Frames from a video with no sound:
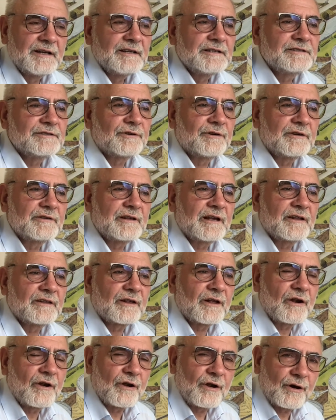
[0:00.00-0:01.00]
So there's a
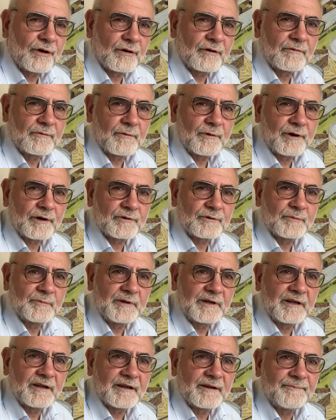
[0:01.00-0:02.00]
lot of work to
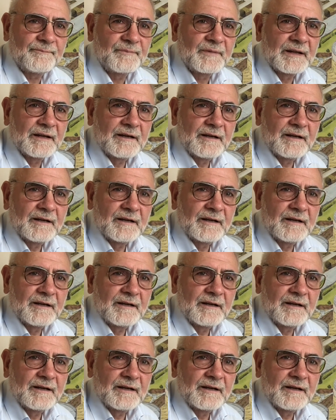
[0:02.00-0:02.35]
be done.